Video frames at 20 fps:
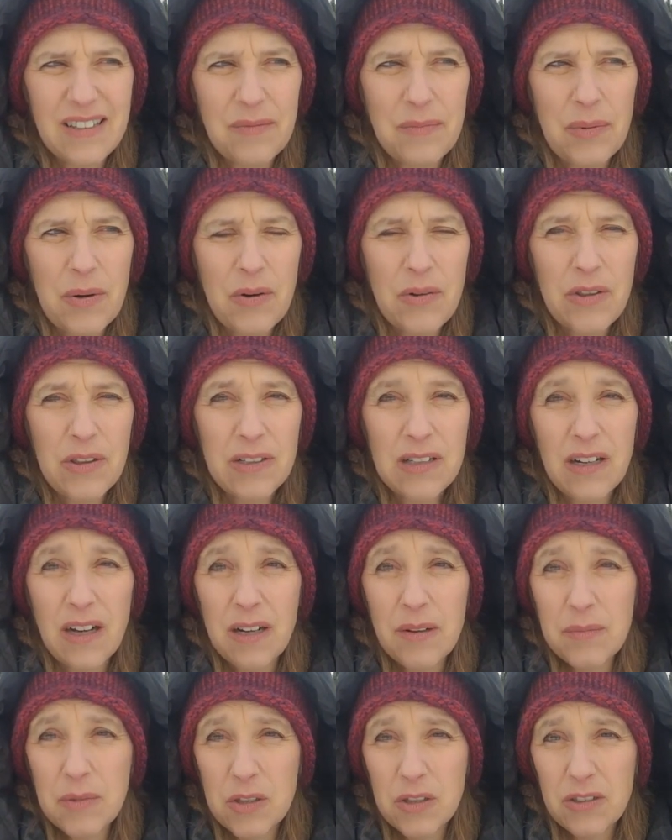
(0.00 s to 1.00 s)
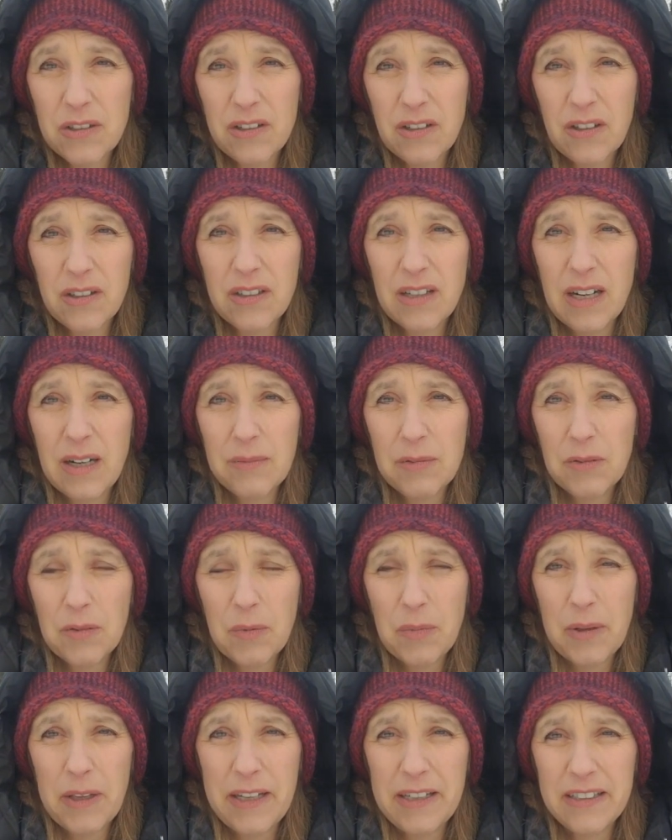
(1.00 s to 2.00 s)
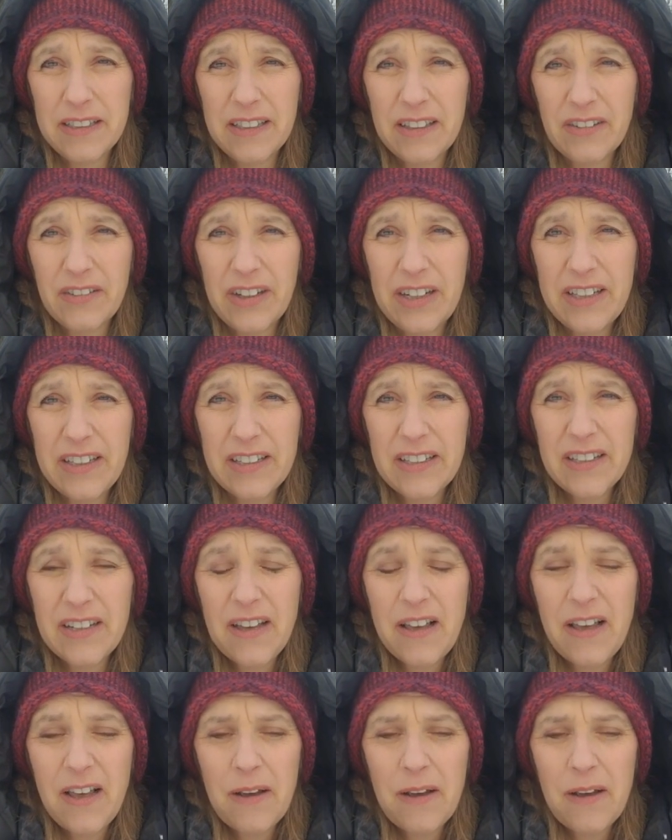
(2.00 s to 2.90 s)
both times are, are times for planting, right?